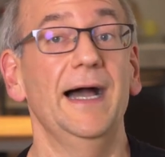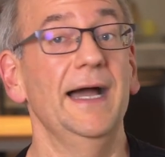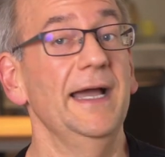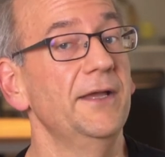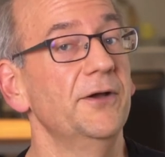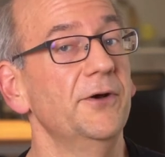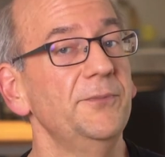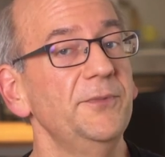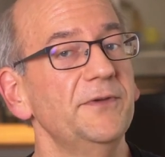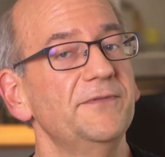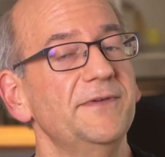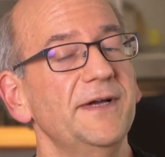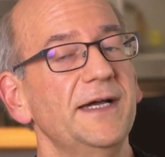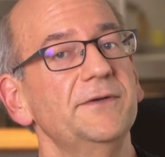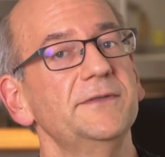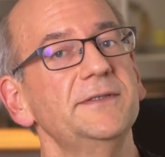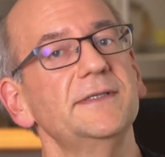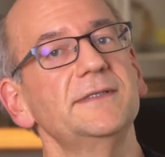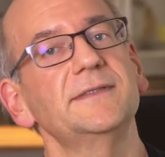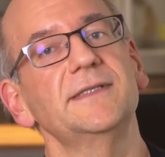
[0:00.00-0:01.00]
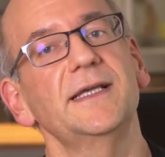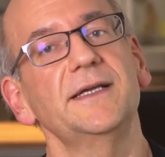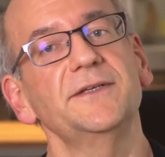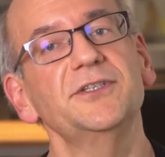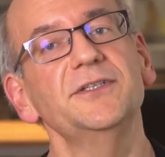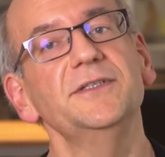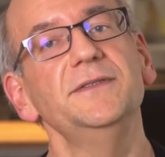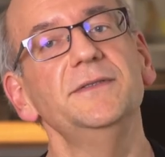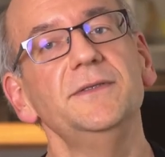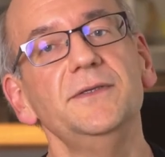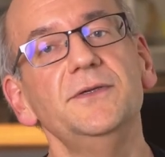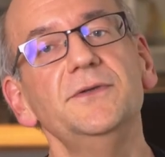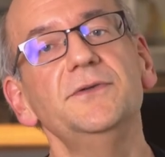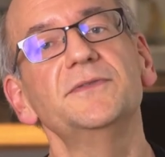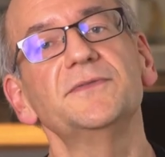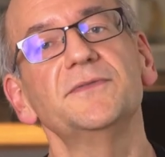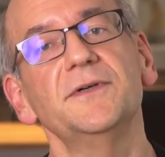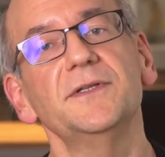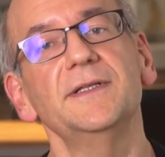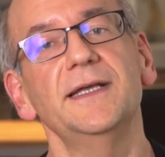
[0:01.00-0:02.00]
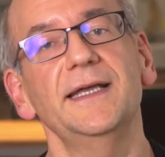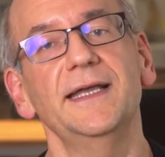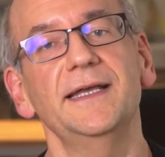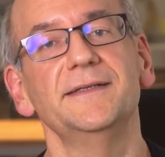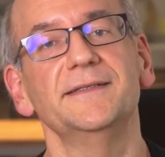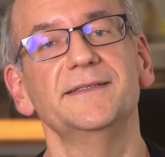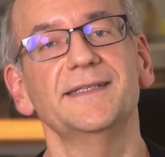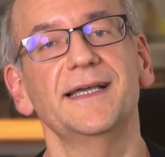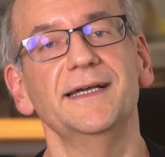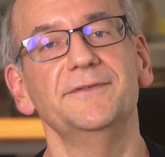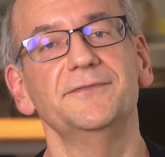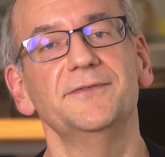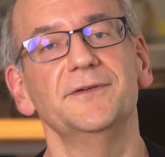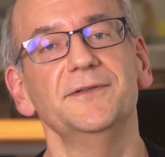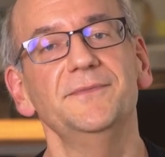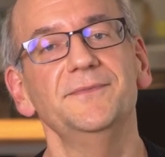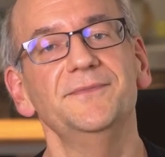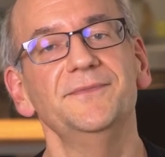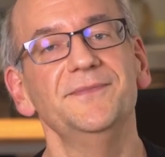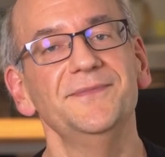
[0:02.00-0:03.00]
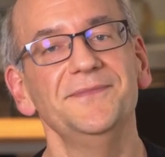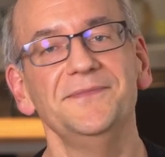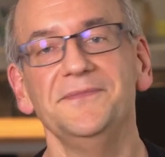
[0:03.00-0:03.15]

I hope you found this session useful and insightful.